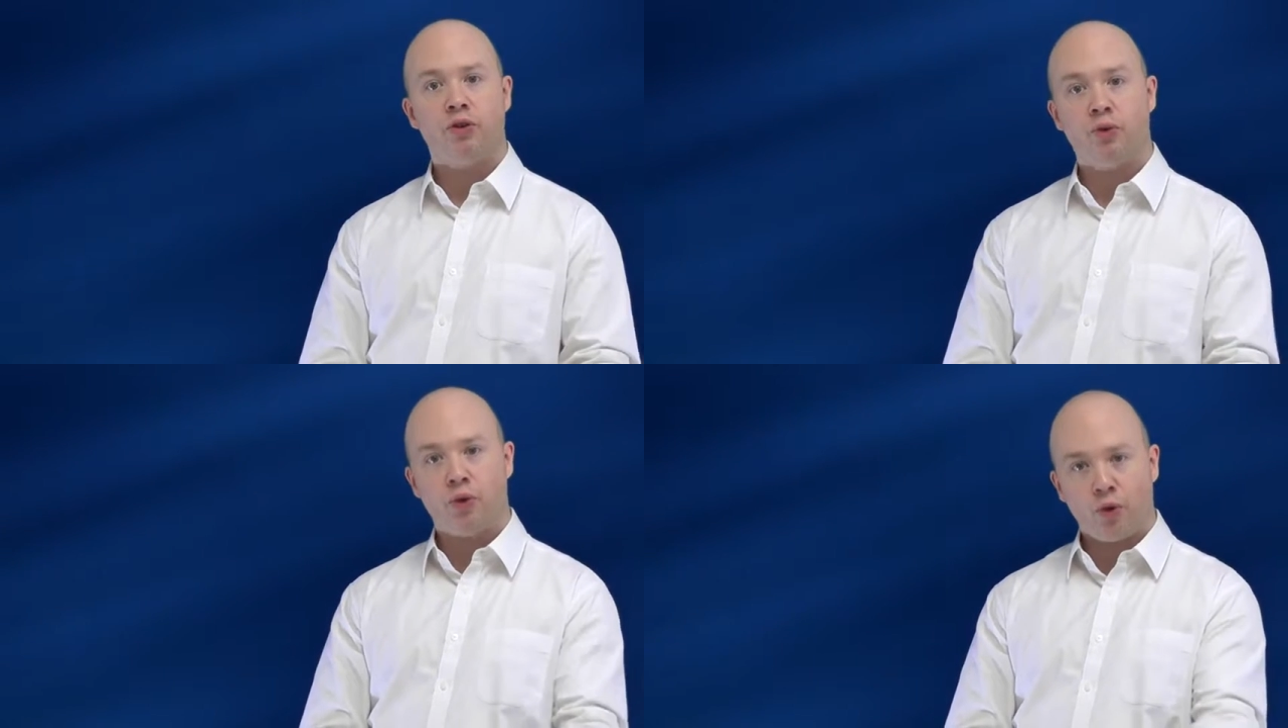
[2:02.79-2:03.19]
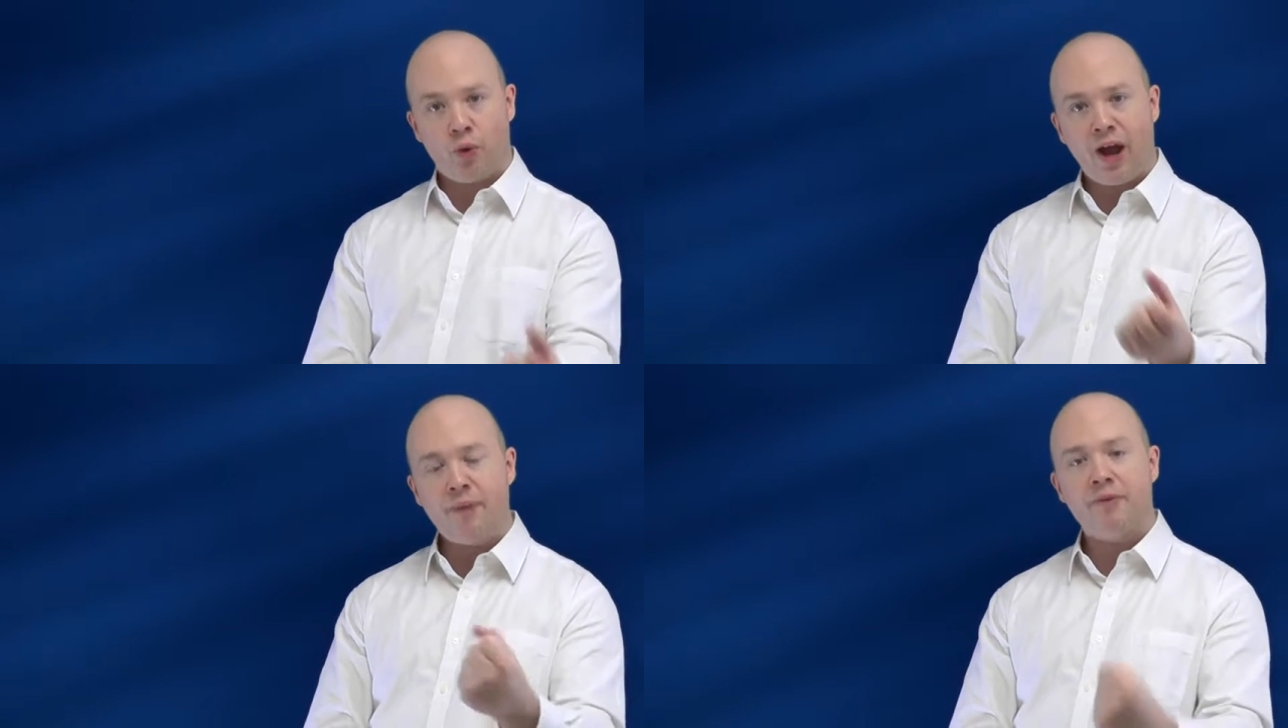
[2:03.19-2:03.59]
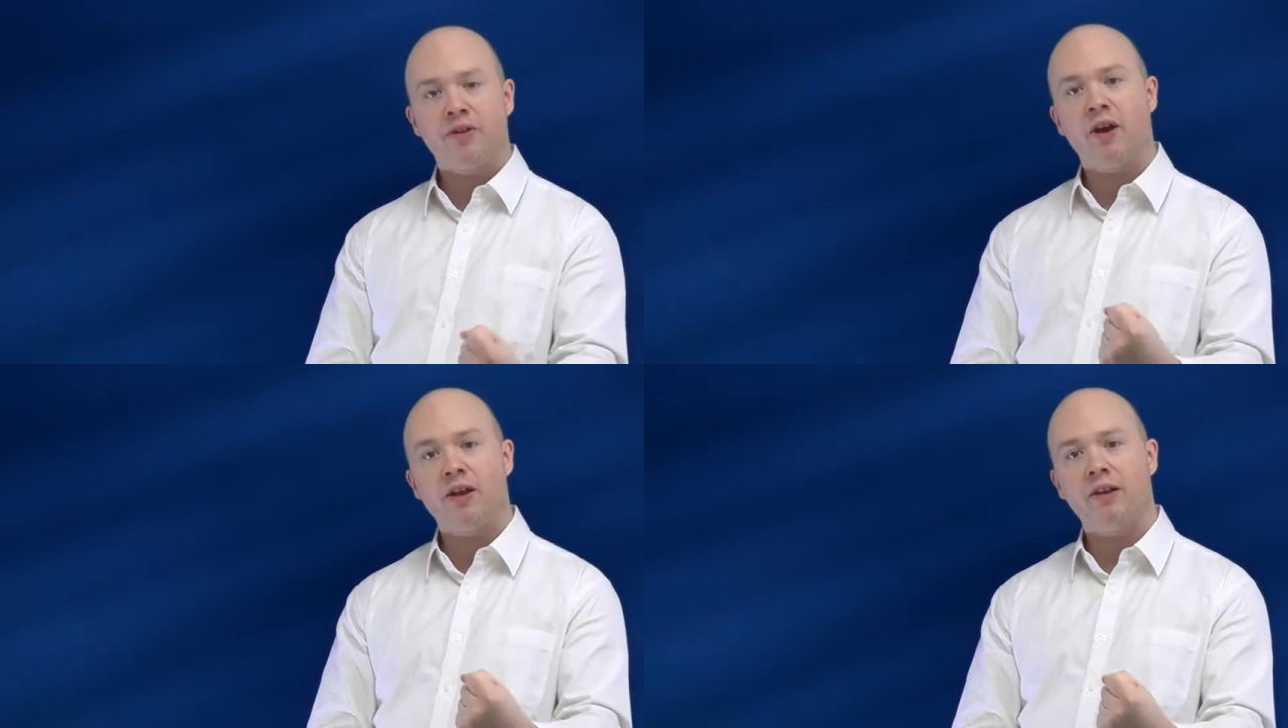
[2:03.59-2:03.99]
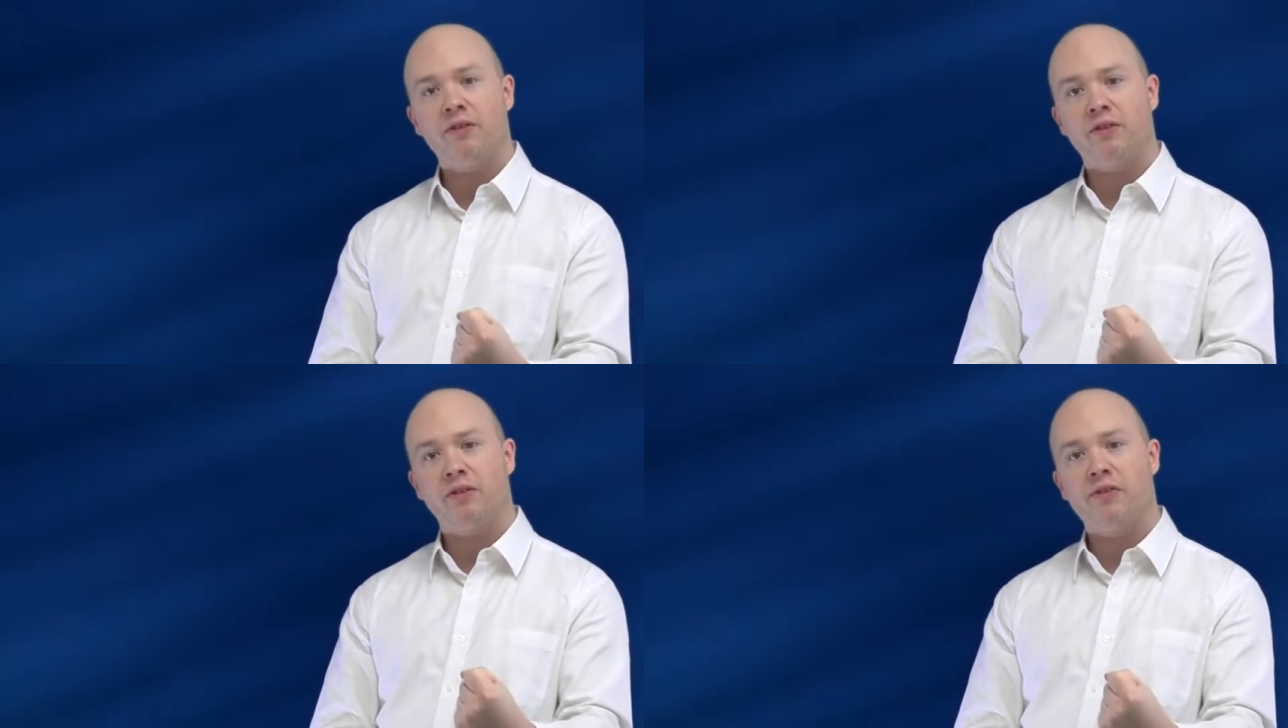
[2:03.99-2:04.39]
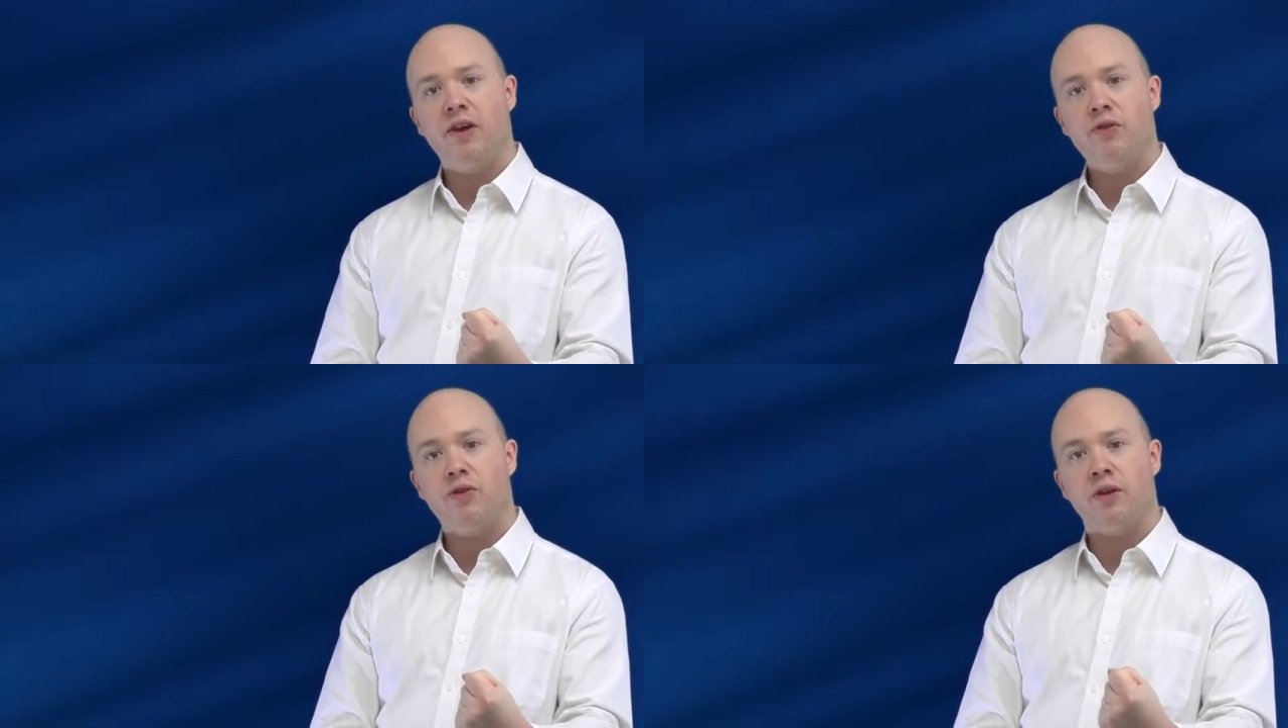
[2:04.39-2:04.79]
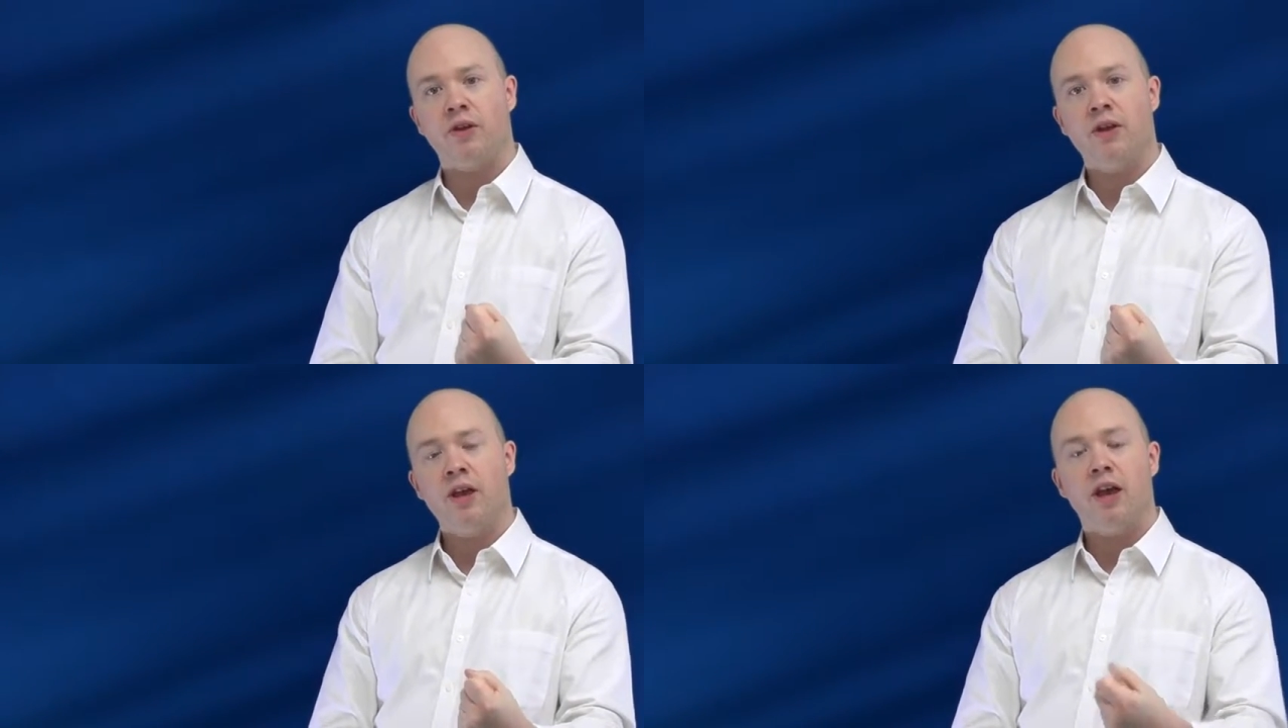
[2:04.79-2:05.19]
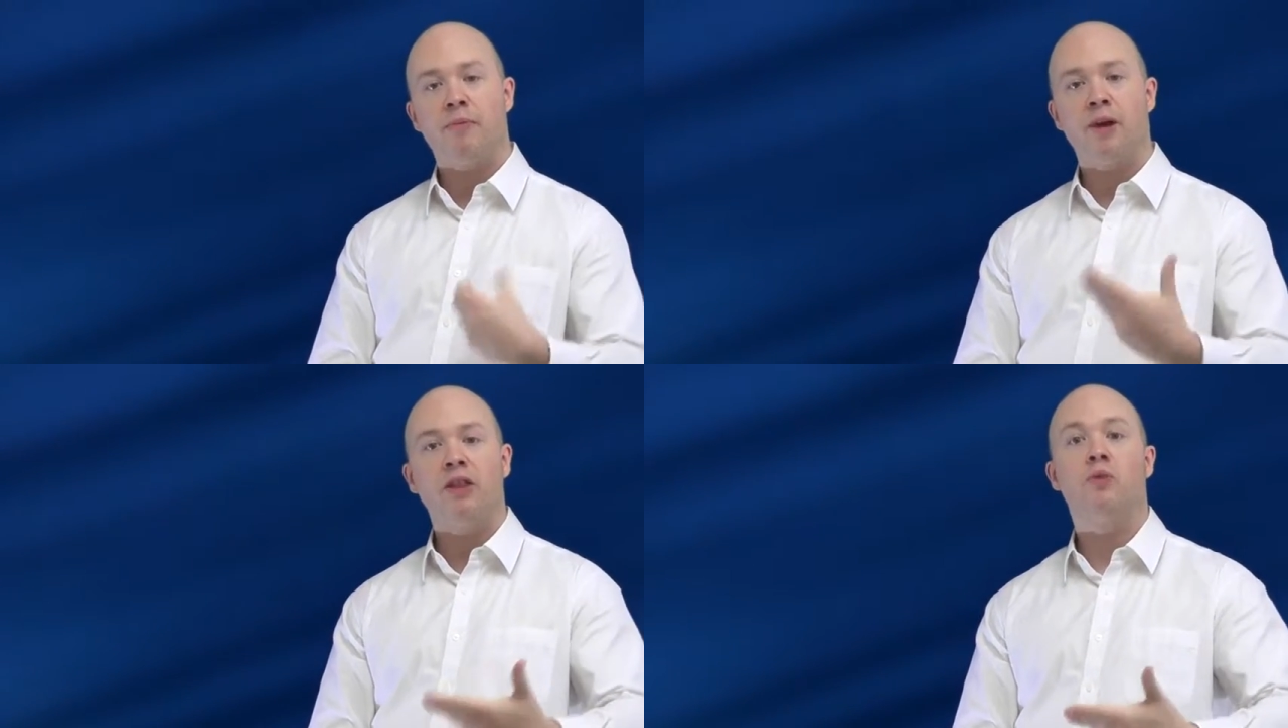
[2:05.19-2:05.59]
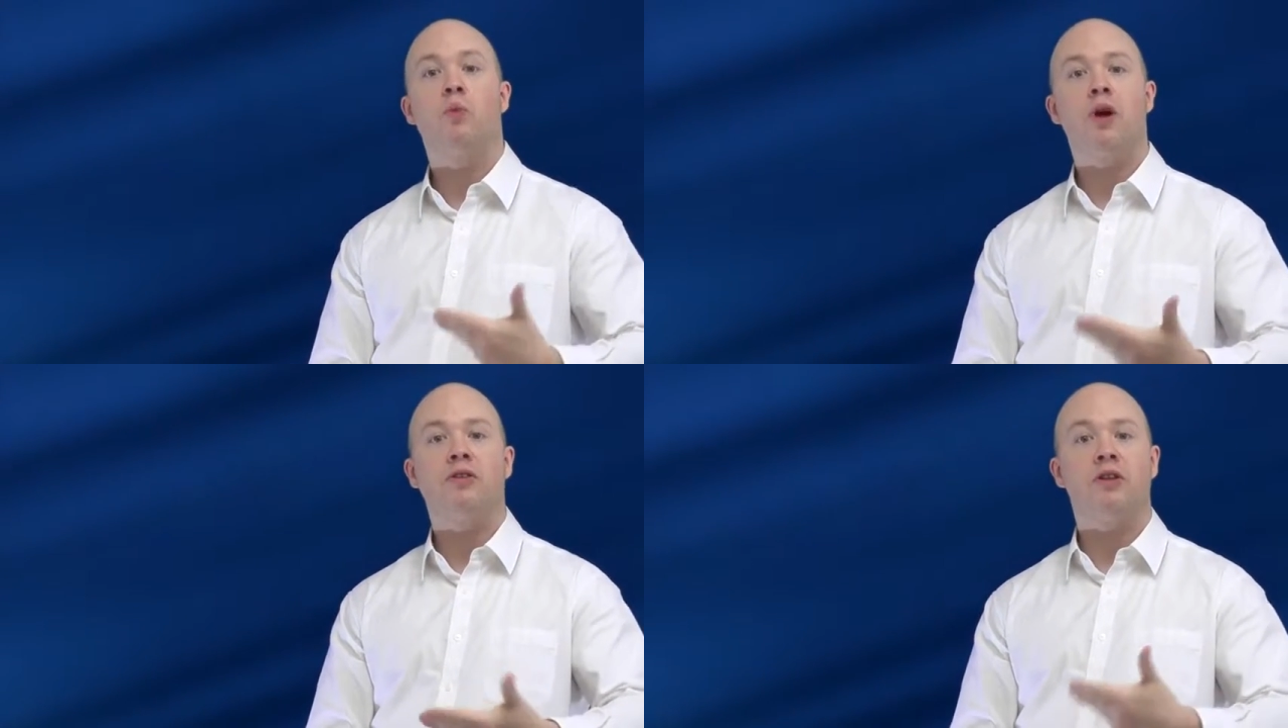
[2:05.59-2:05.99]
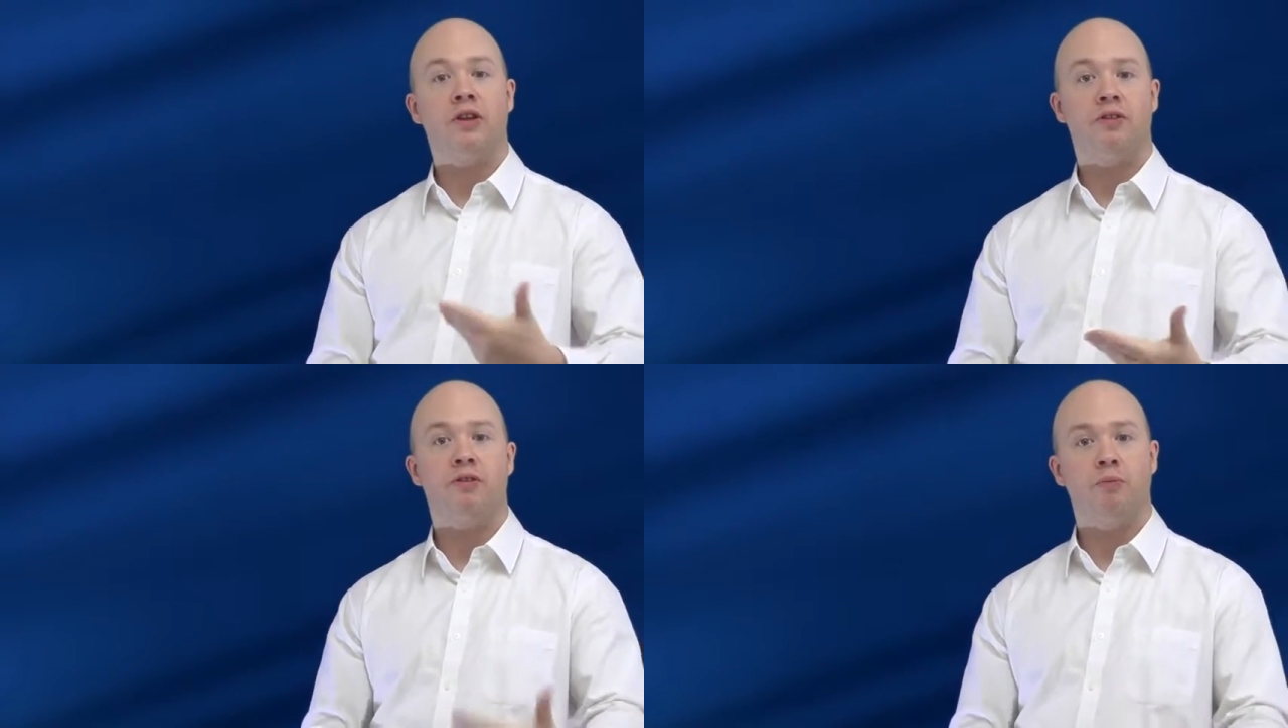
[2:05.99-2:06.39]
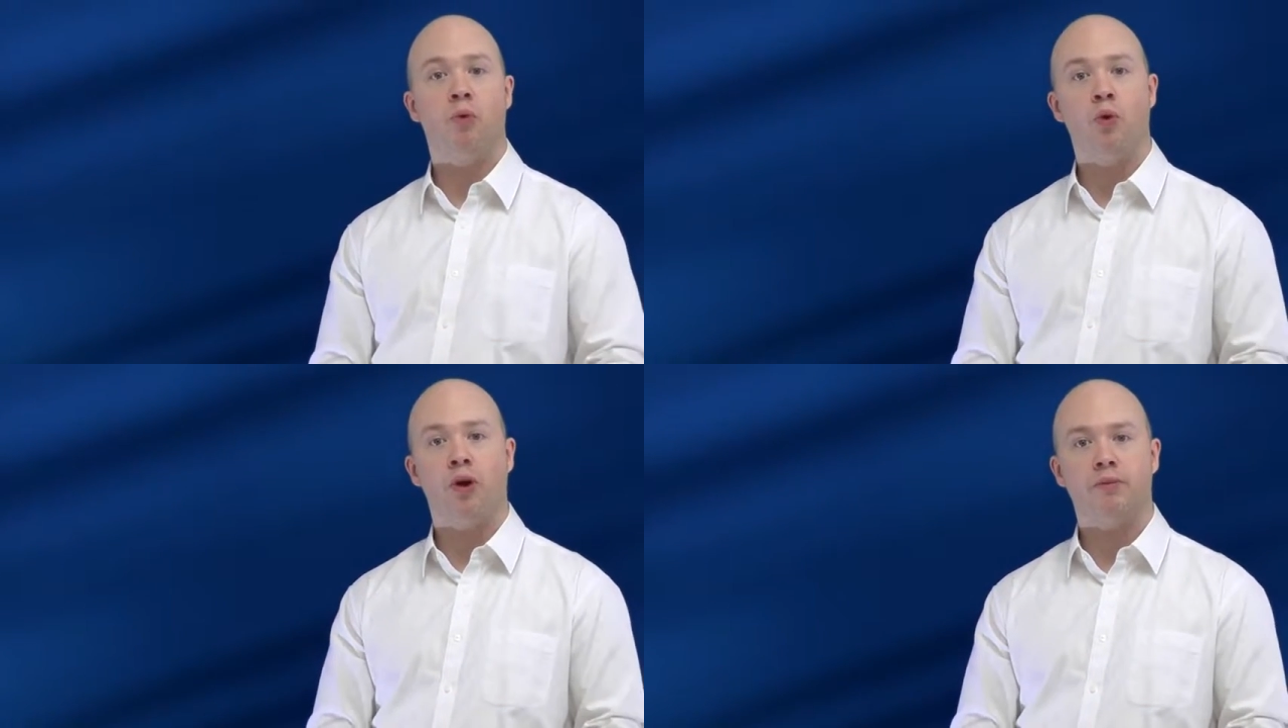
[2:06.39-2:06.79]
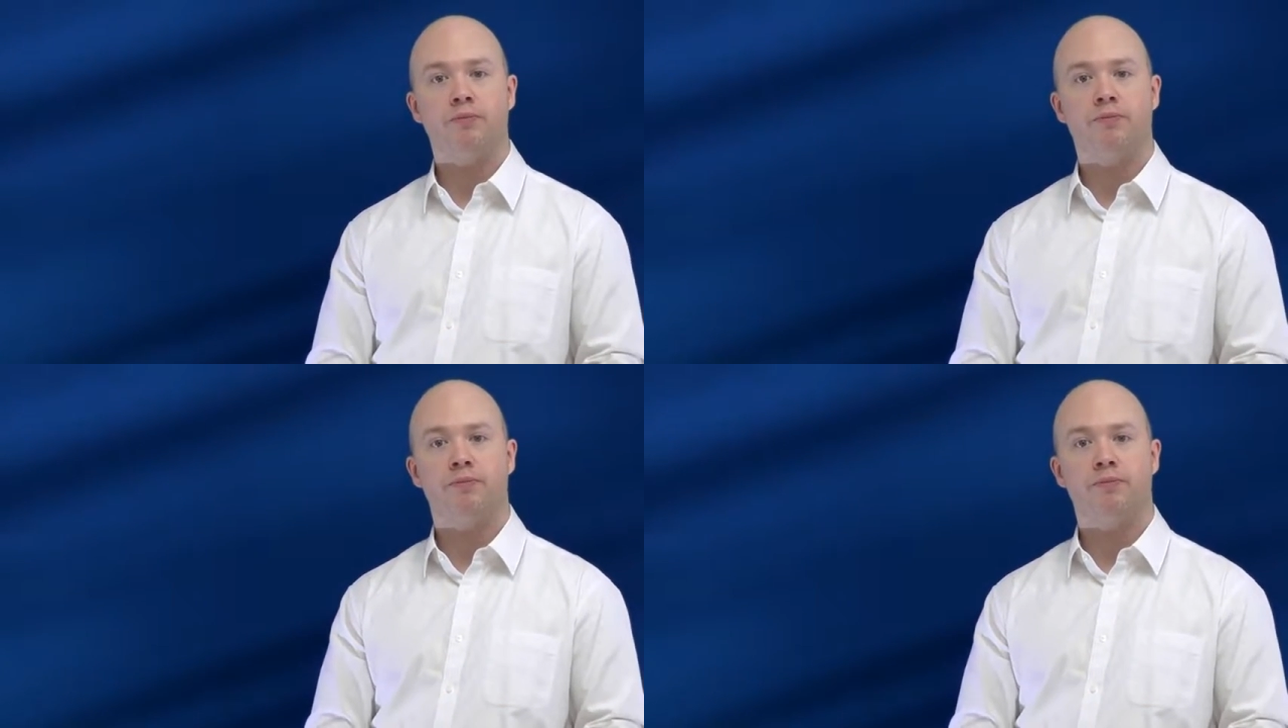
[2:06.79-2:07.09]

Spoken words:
to grab his audience's attention and make them want to listen more.